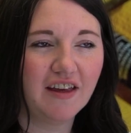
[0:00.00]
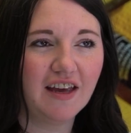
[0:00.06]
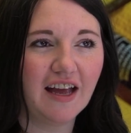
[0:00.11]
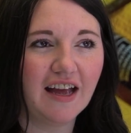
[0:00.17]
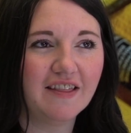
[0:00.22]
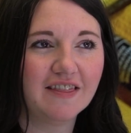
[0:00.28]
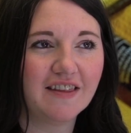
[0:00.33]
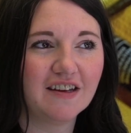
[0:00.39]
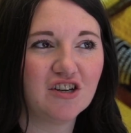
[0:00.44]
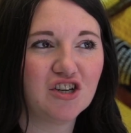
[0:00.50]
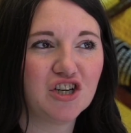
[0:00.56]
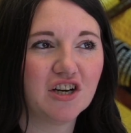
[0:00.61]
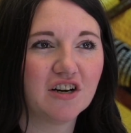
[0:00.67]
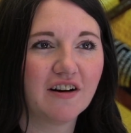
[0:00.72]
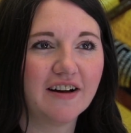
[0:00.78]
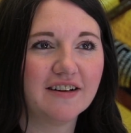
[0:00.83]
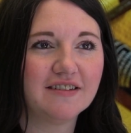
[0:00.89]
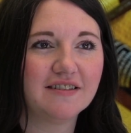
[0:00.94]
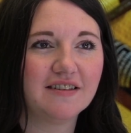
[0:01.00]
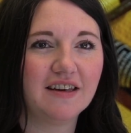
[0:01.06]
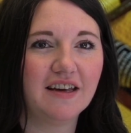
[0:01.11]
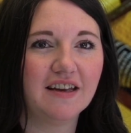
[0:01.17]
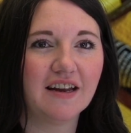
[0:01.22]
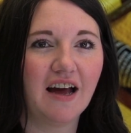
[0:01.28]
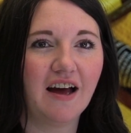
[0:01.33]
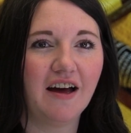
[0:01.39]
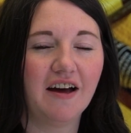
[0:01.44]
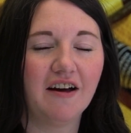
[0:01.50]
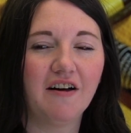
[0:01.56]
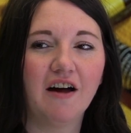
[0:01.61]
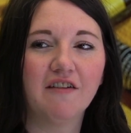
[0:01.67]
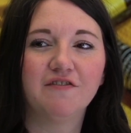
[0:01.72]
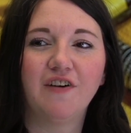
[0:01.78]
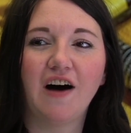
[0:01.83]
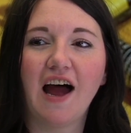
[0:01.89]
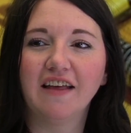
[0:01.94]
jelly, and this year I seen
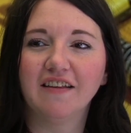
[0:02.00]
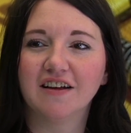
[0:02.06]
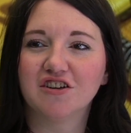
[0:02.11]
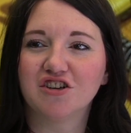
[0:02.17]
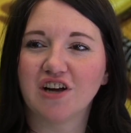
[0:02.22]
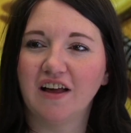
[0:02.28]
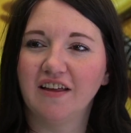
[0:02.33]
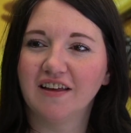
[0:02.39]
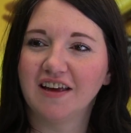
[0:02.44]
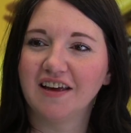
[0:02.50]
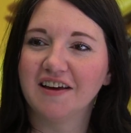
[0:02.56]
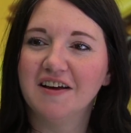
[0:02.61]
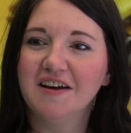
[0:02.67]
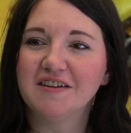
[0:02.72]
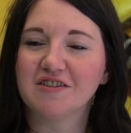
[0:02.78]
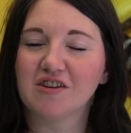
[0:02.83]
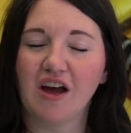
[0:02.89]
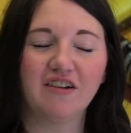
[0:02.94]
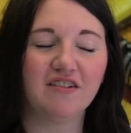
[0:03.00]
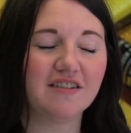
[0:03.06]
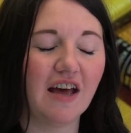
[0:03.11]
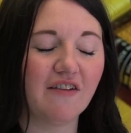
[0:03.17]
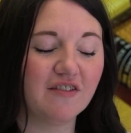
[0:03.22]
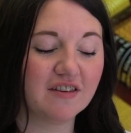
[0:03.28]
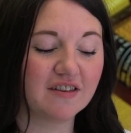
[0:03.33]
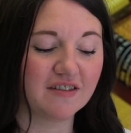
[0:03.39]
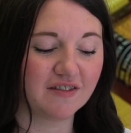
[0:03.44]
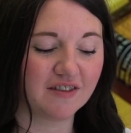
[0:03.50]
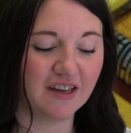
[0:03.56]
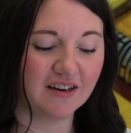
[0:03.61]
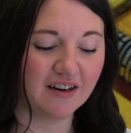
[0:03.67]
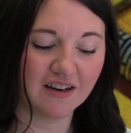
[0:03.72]
a violet jelly. So I just haven't